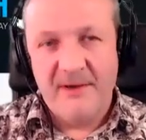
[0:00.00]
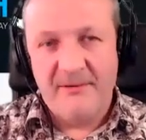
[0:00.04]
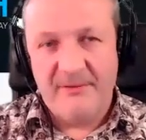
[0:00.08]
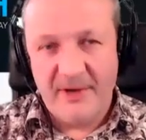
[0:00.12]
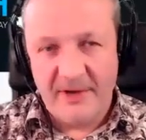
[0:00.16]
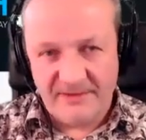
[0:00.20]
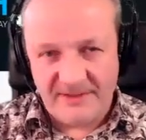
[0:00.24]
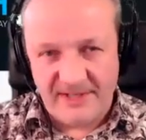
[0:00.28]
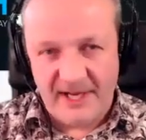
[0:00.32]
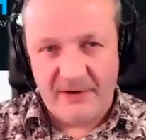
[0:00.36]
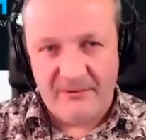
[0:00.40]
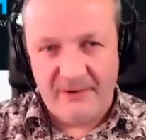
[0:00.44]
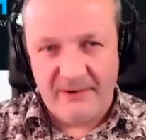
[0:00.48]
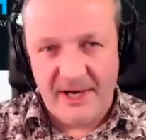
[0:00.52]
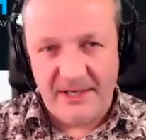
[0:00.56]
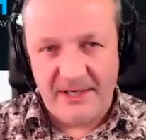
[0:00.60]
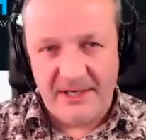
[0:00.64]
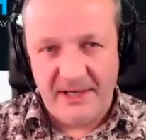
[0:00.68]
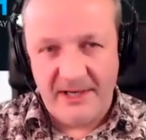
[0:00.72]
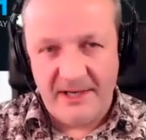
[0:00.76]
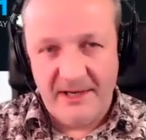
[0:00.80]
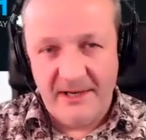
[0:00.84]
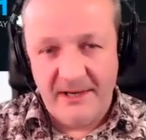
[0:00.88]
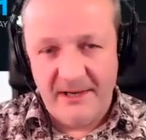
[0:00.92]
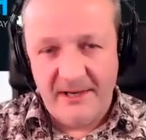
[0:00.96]
5-star
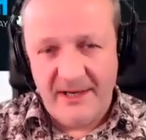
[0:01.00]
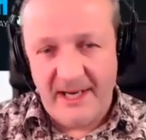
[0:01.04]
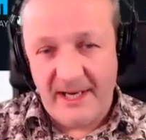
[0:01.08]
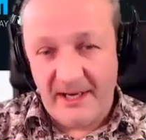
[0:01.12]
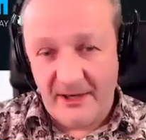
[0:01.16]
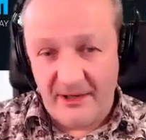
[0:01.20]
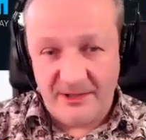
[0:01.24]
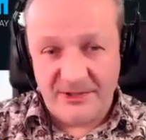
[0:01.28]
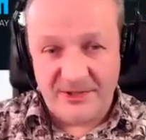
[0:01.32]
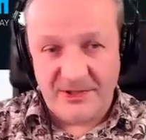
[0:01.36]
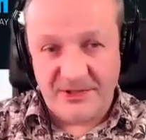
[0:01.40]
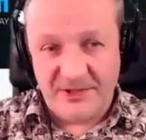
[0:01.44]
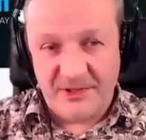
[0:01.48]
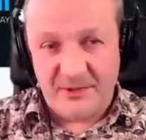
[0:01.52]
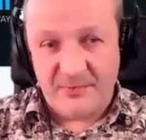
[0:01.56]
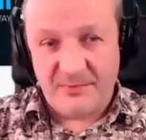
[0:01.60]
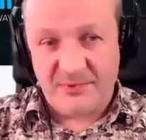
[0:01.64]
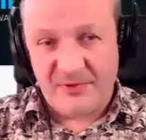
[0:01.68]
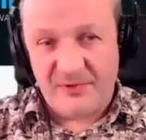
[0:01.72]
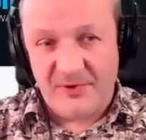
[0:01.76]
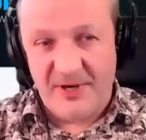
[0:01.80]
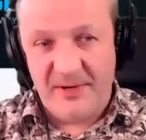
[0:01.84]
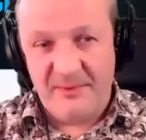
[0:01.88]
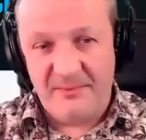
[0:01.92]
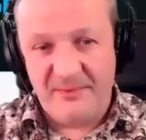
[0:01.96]
rating, and also
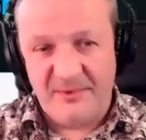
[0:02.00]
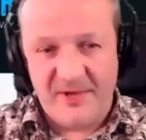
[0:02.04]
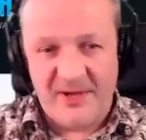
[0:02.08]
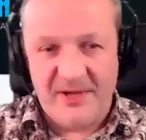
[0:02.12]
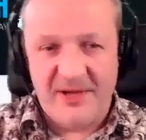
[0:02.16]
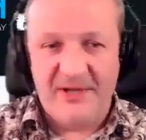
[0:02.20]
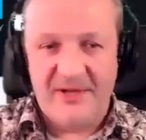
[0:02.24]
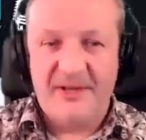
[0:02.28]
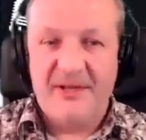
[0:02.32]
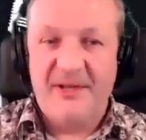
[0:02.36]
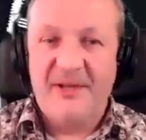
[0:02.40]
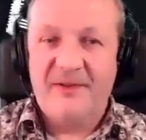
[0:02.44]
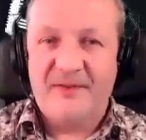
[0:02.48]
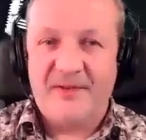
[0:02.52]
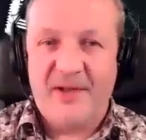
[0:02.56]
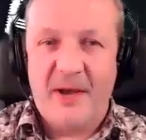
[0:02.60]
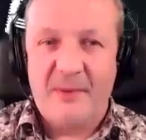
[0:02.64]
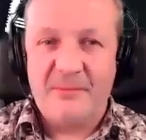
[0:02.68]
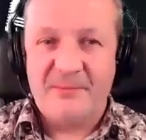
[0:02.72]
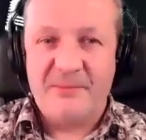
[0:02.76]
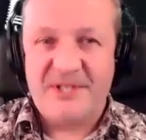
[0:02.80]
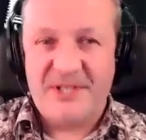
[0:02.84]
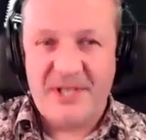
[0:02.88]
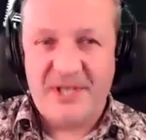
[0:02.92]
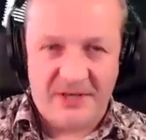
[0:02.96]
subscribe to
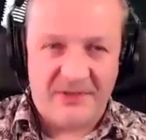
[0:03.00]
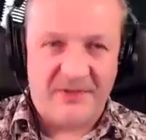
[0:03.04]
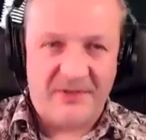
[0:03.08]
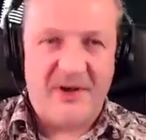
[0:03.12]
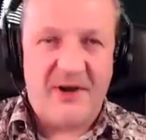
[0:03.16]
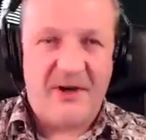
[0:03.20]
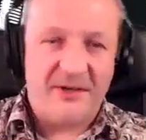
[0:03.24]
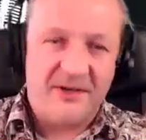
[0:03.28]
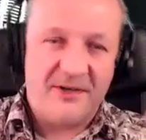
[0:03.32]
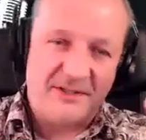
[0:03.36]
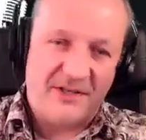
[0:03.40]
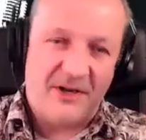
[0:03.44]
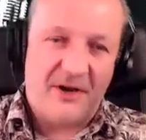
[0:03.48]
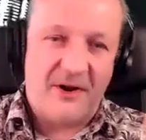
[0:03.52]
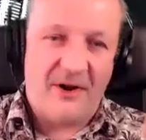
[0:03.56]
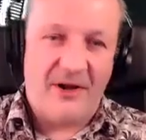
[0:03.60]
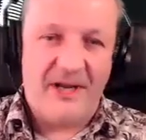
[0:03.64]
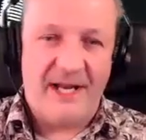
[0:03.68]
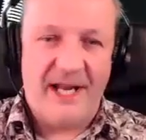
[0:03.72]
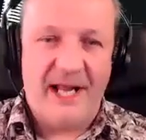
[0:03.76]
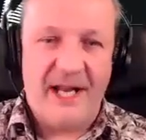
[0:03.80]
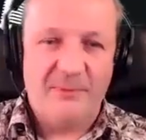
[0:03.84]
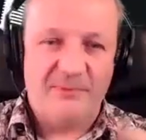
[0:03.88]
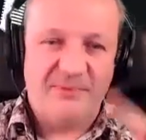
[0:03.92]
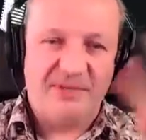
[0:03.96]
Tom's TikTok, because it
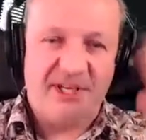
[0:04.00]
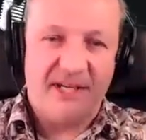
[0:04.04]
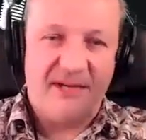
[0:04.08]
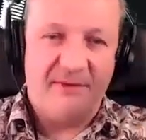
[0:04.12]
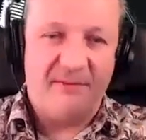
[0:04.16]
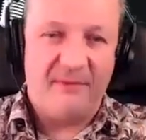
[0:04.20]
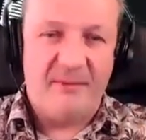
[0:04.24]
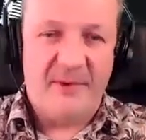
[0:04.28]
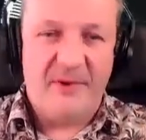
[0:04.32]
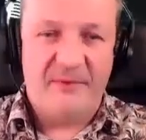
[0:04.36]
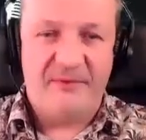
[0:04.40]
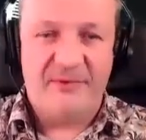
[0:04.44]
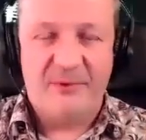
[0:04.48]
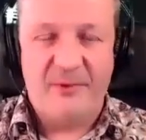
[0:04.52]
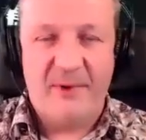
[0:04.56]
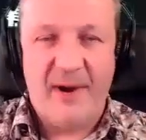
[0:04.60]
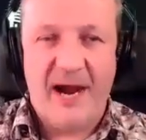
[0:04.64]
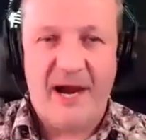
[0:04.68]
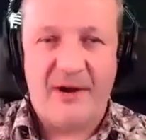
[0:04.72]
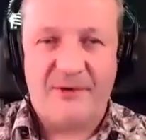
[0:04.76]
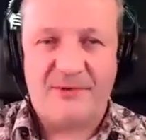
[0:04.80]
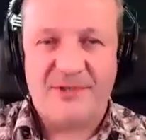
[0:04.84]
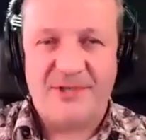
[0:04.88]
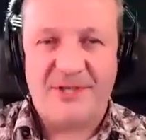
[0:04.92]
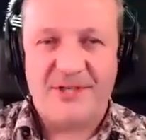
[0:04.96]
all helps, and give him a few
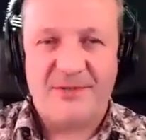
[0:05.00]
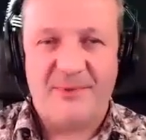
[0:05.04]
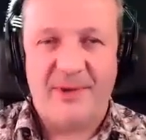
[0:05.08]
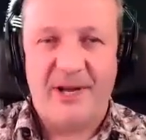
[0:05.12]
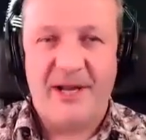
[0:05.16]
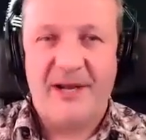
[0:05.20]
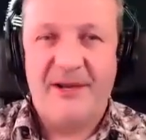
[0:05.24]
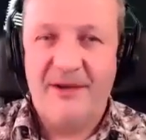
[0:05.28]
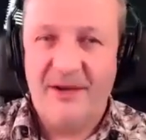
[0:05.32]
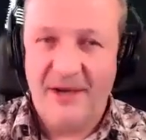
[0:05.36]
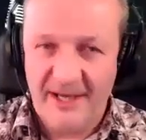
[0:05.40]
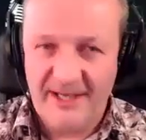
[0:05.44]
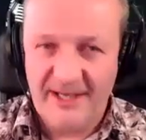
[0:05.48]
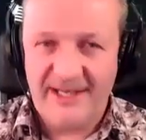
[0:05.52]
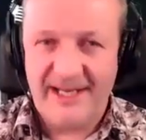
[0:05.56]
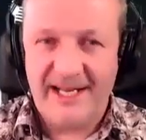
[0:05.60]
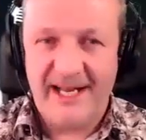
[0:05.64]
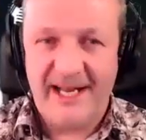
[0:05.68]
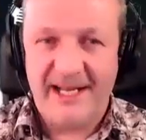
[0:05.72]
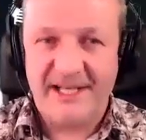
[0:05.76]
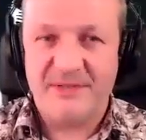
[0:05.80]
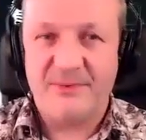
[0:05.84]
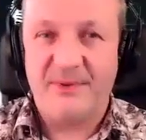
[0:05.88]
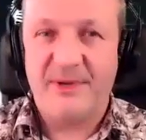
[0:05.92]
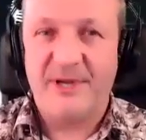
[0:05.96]
hearts as well. Until
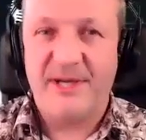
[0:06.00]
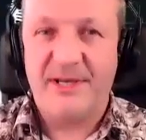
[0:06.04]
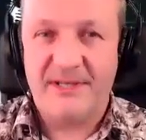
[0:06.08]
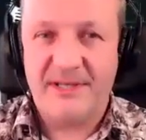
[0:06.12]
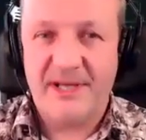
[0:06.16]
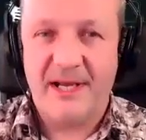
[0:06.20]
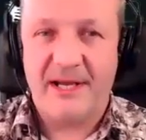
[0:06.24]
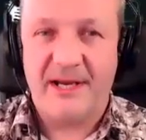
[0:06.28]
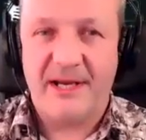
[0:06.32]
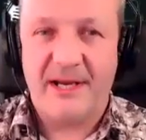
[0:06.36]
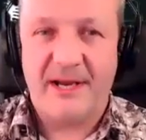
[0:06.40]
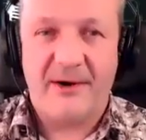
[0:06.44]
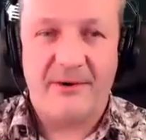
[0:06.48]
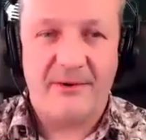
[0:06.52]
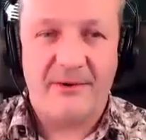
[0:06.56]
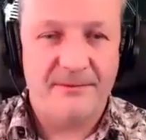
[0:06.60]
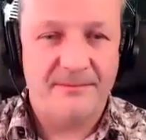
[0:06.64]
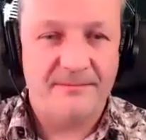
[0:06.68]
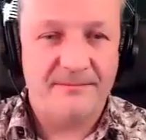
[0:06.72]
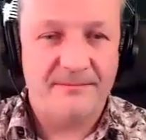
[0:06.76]
next week, take care.